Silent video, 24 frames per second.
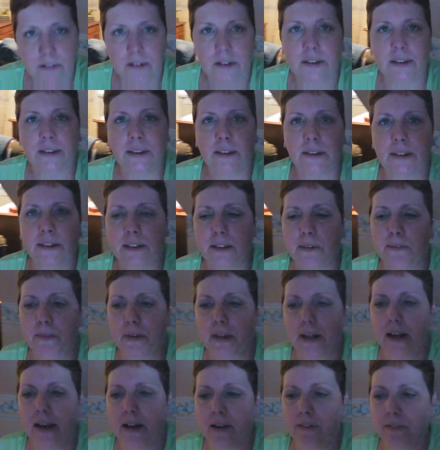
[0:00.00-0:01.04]
and suss
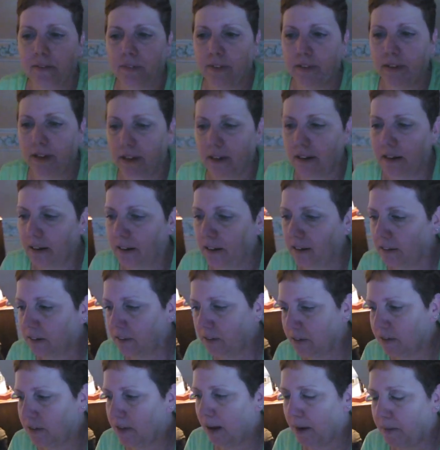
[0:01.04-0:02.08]
something out for dinner,
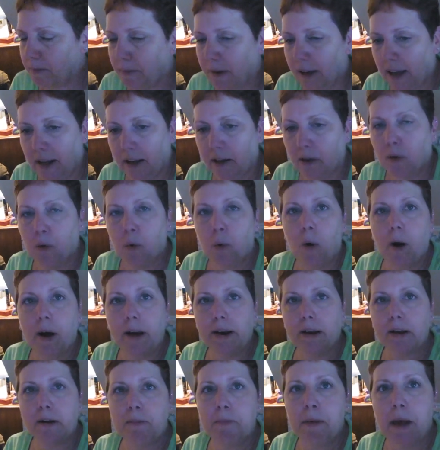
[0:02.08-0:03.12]
because I'm getting
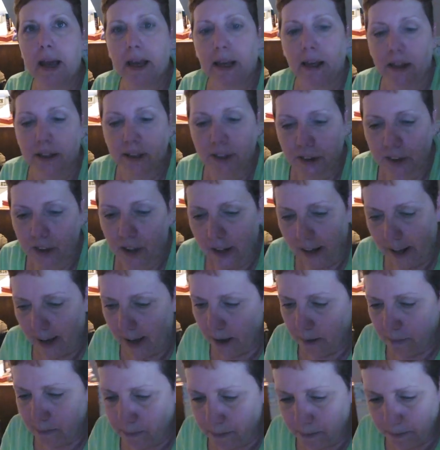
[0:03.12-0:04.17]
quite peckish. I
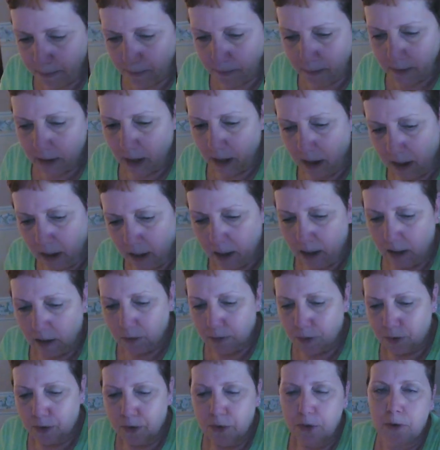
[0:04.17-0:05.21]
am.
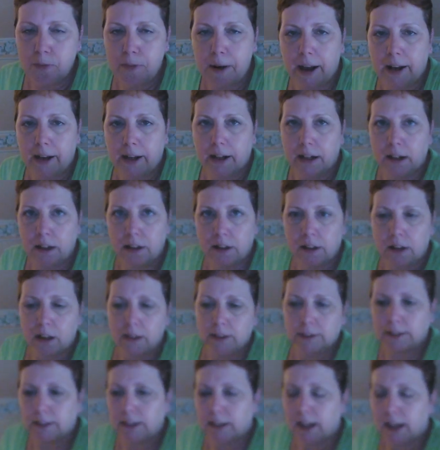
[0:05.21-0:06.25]
It's too bad England
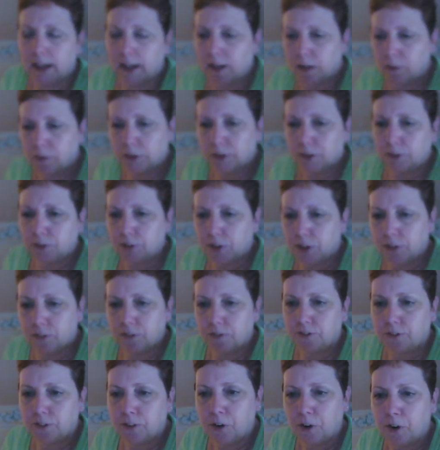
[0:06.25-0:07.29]
lost today. I was rooting
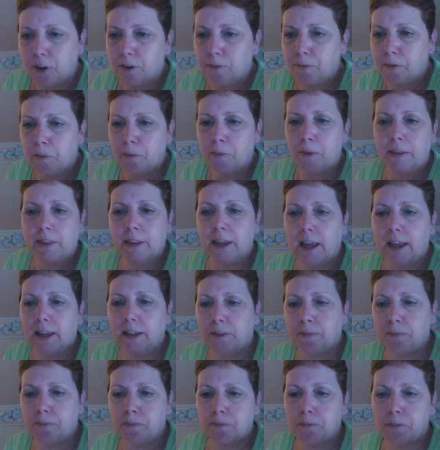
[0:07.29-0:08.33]
for them, and when
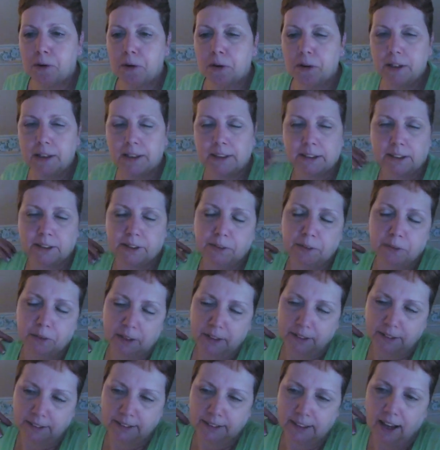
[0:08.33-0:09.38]
they brought it to
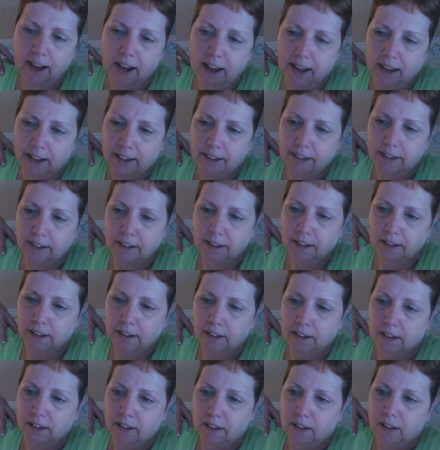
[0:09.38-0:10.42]
a tie,
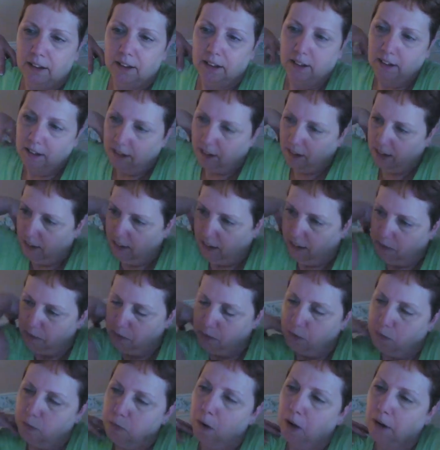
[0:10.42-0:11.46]
it
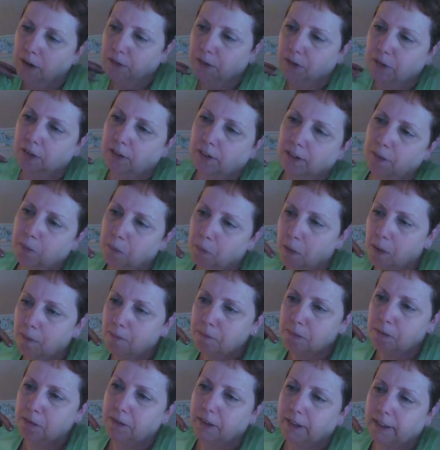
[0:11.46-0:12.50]
was 1-1 at one
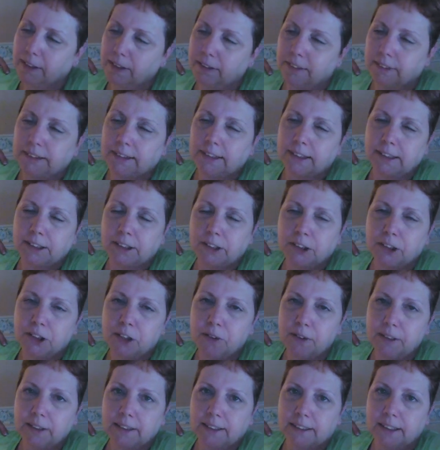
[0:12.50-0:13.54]
point. I was like so
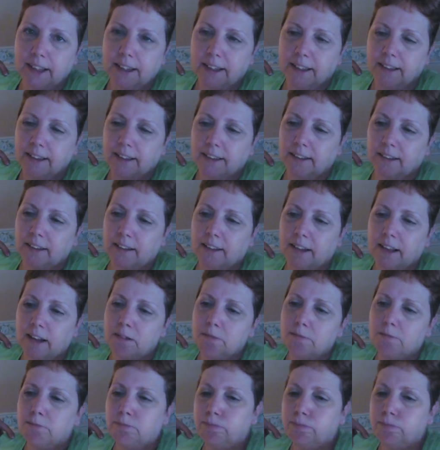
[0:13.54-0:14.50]
excited, and then